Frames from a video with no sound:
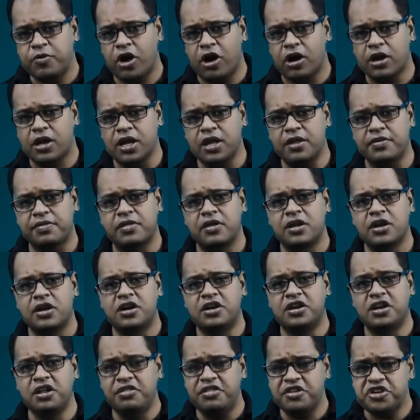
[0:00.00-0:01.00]
block is
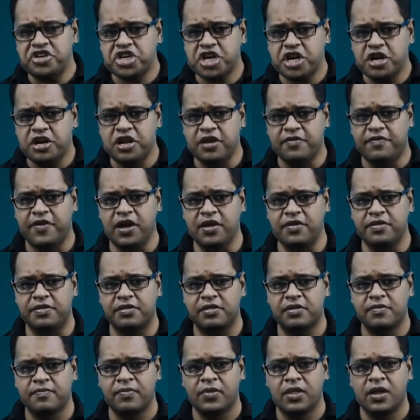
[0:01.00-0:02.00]
decision
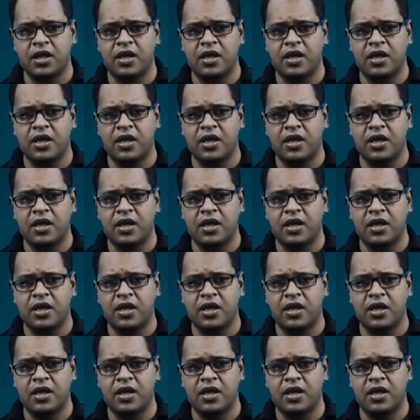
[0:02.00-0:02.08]
device.